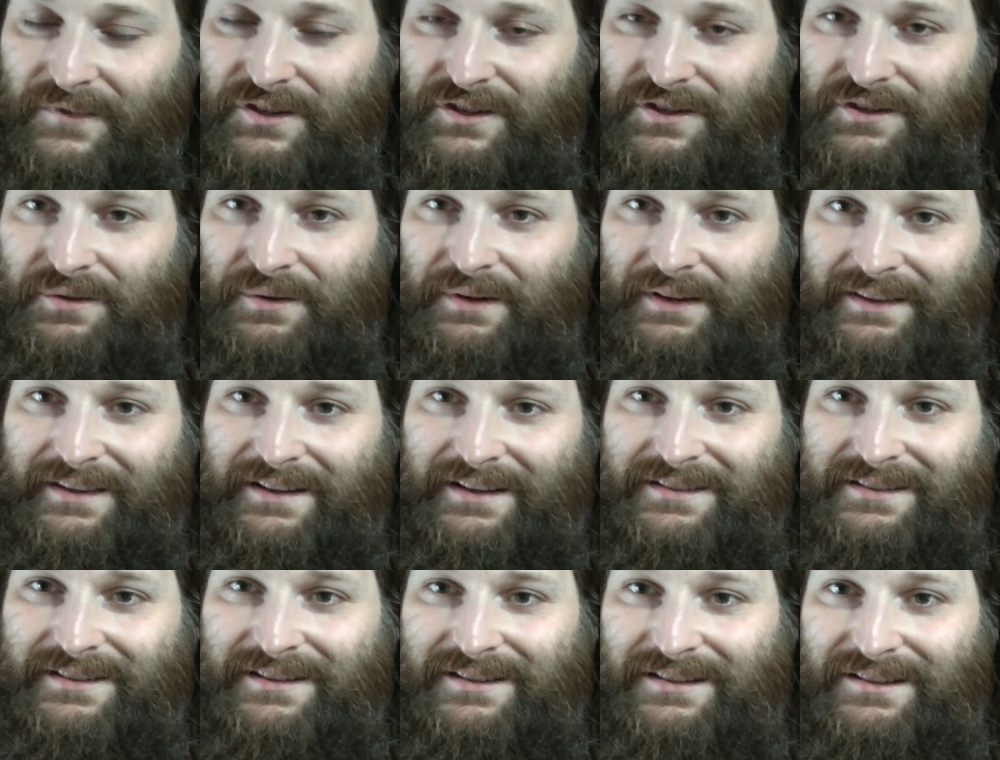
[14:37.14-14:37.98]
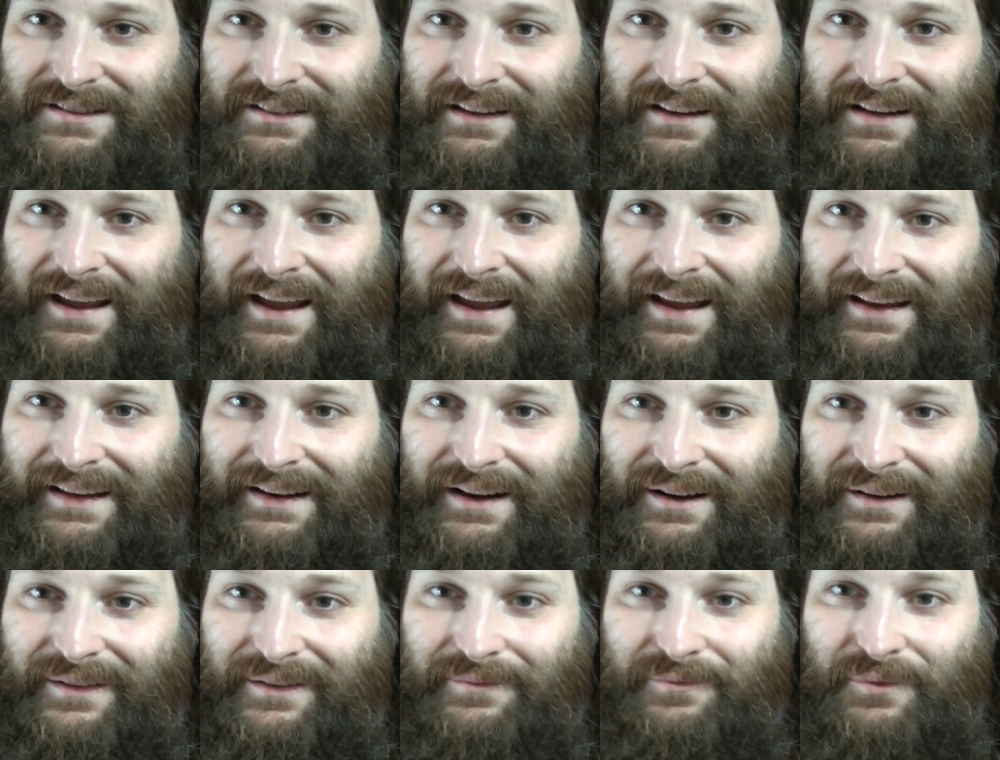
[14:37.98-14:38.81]
doing this is like
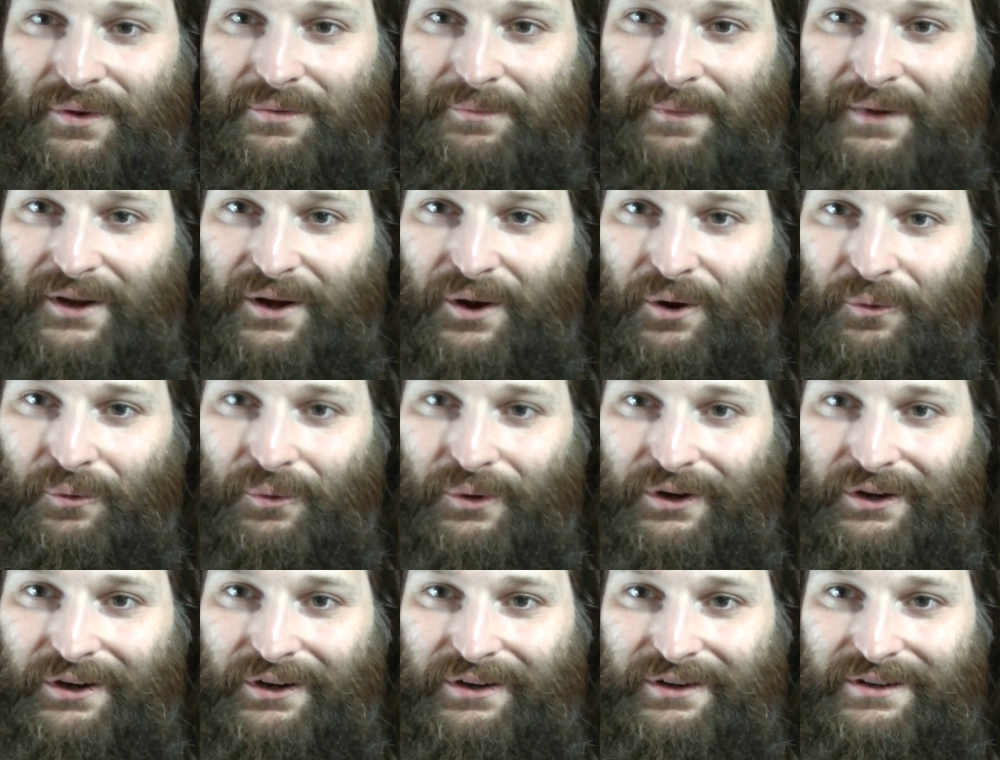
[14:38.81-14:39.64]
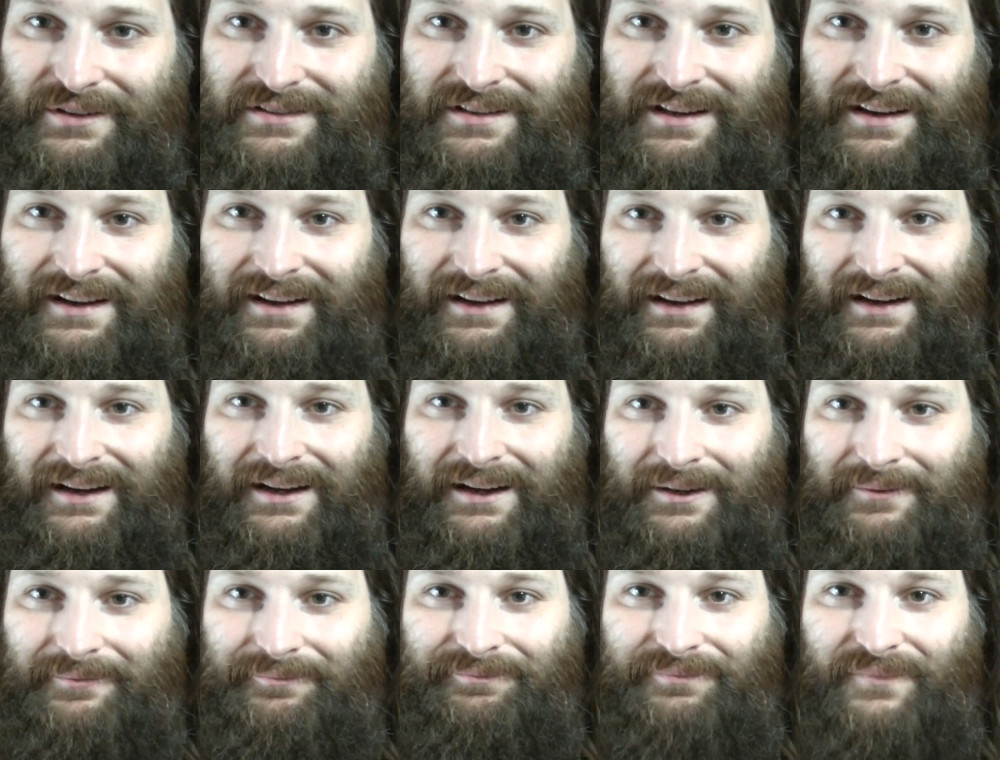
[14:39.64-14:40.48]
hanging out with my coworkers.
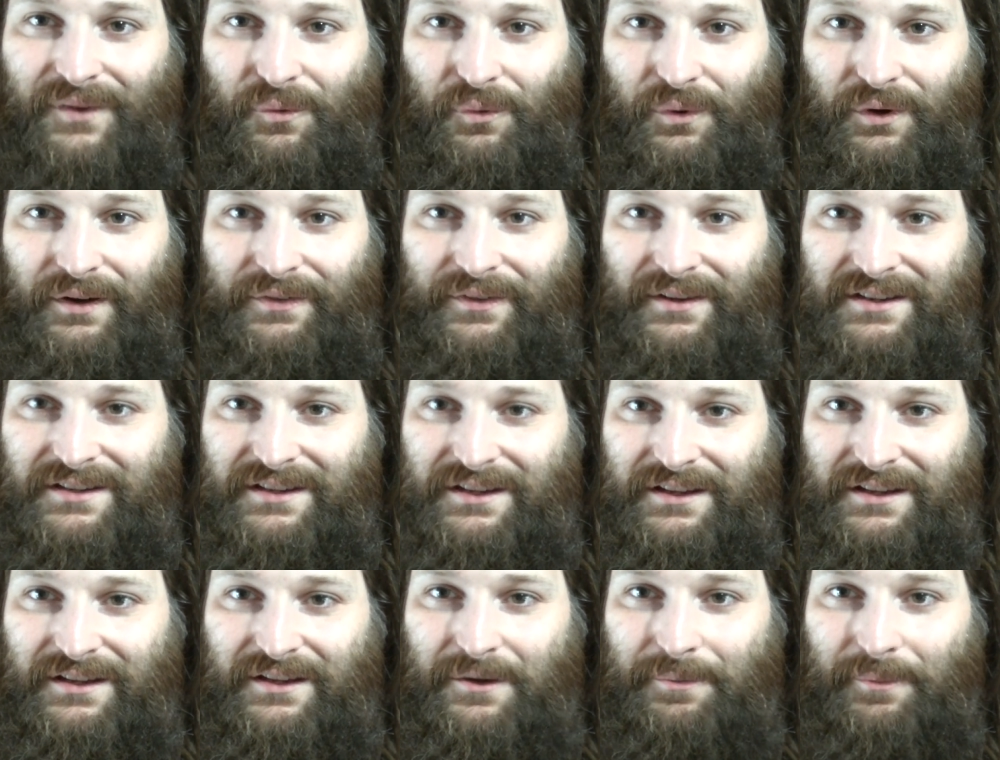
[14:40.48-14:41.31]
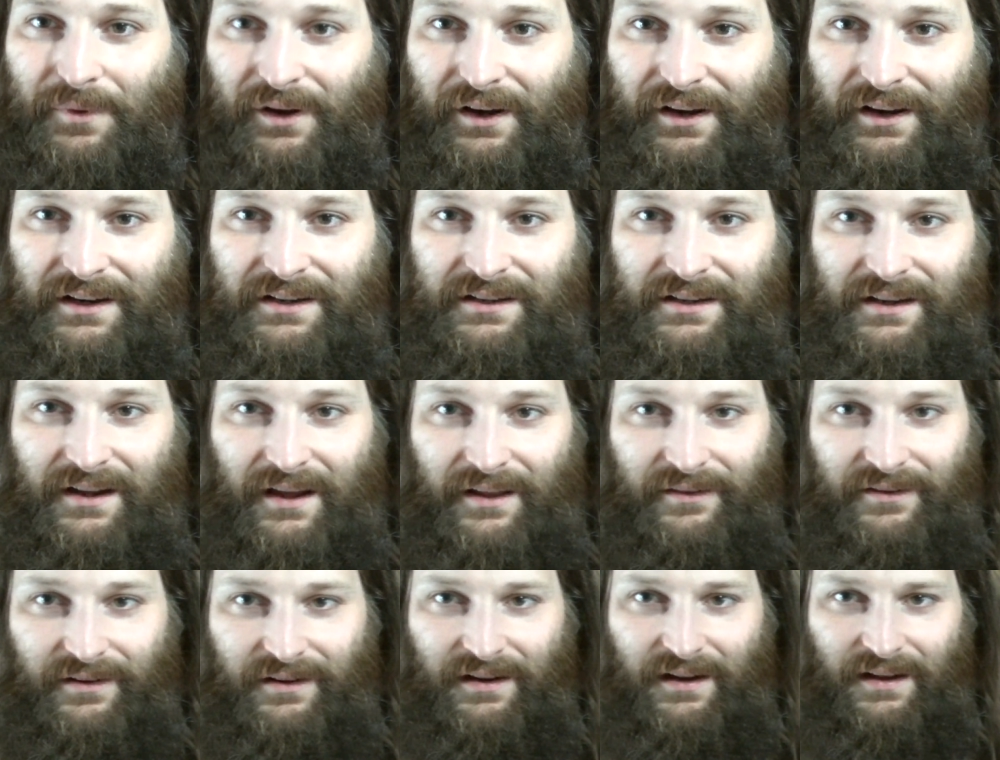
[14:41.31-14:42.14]
We're in this heat community
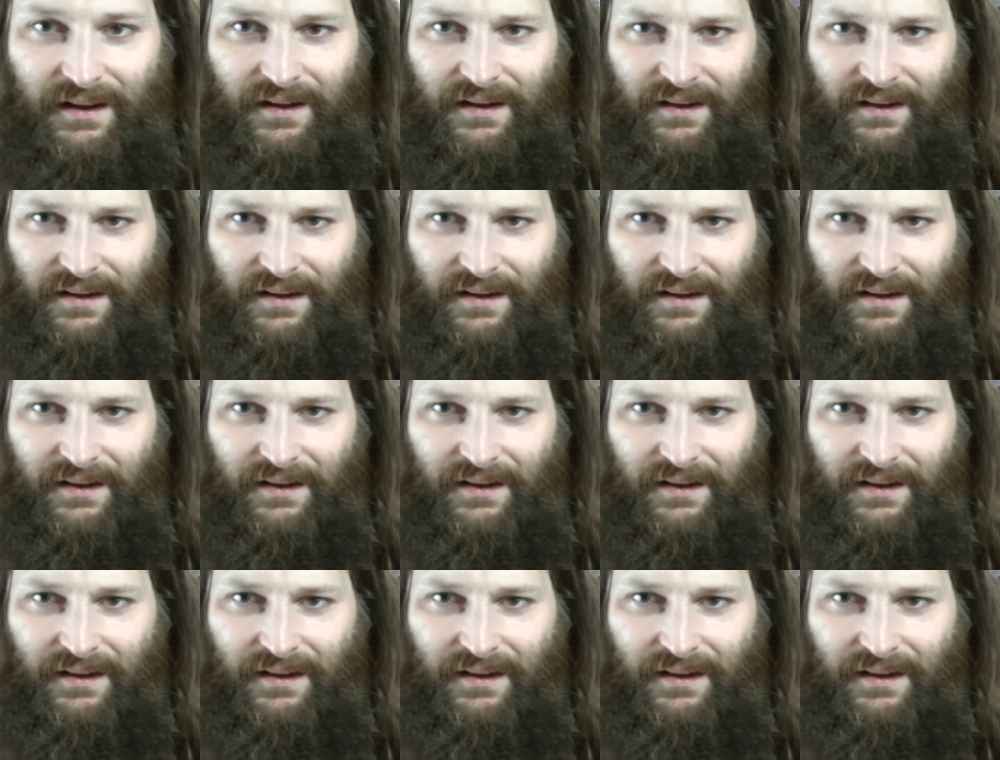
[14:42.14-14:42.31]
together.